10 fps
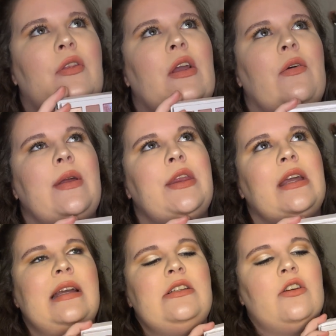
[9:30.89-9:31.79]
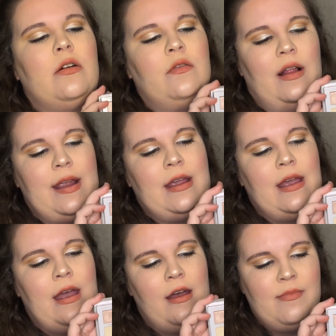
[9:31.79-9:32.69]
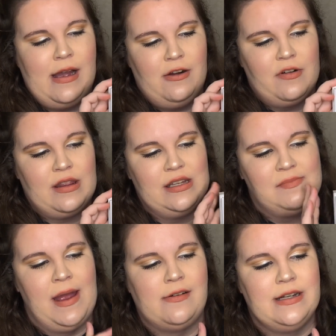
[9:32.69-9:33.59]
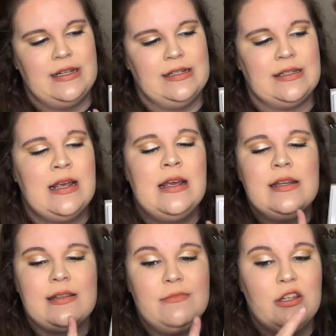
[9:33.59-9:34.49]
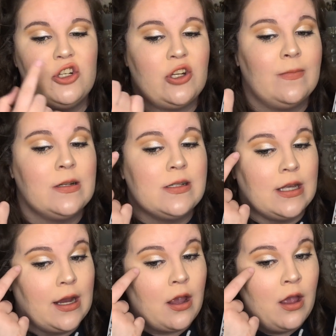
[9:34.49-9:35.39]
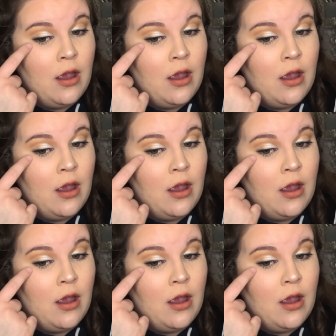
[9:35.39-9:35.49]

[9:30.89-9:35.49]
The only thing I don't like about this palette is some of the shimmers like